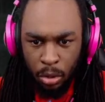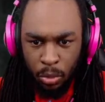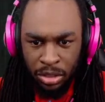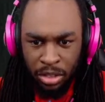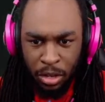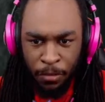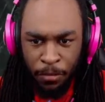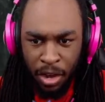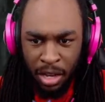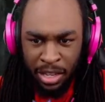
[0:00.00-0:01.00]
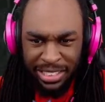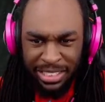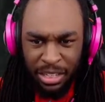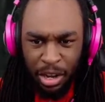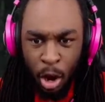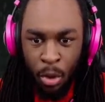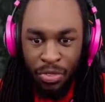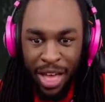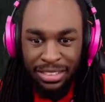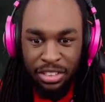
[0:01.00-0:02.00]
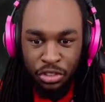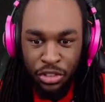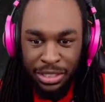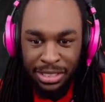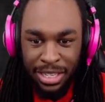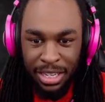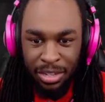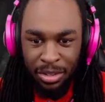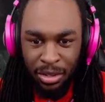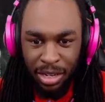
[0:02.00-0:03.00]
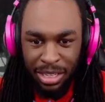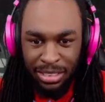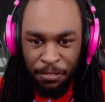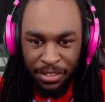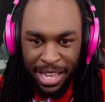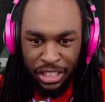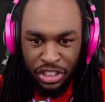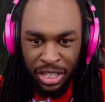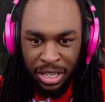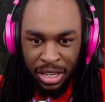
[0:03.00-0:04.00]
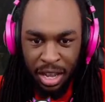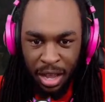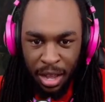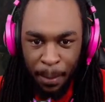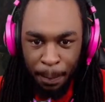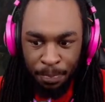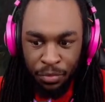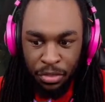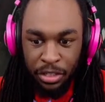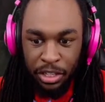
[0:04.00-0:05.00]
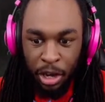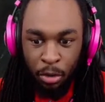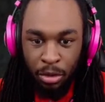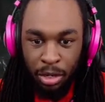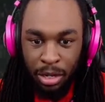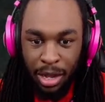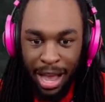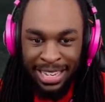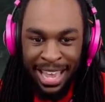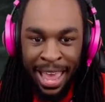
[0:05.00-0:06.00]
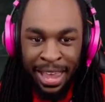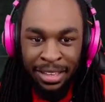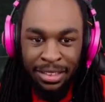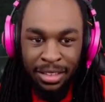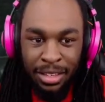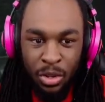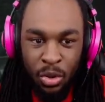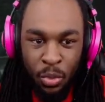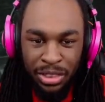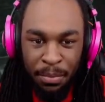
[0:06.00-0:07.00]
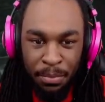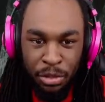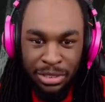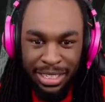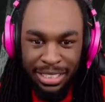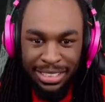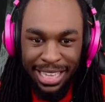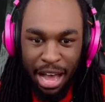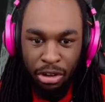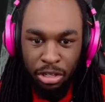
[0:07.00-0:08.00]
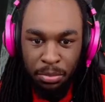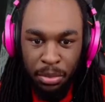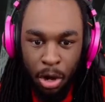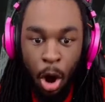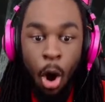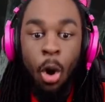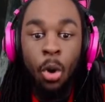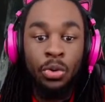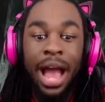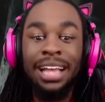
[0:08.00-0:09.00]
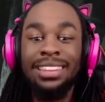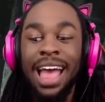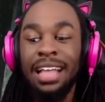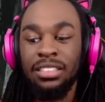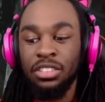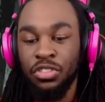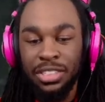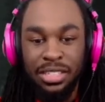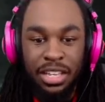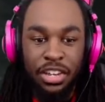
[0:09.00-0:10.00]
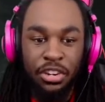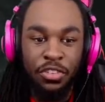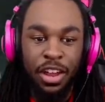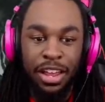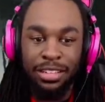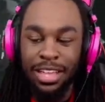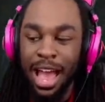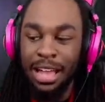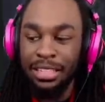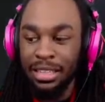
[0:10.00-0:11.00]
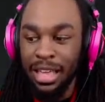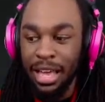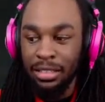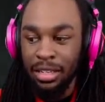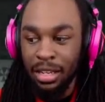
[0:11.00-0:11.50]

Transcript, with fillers: What the fuck? Is he- Oh, that's the wrist thing? Is it flashing? Yo, I hate when the music gets louder, bro. Oh, I that's the wrist thing. You're right. Yeah, I need that.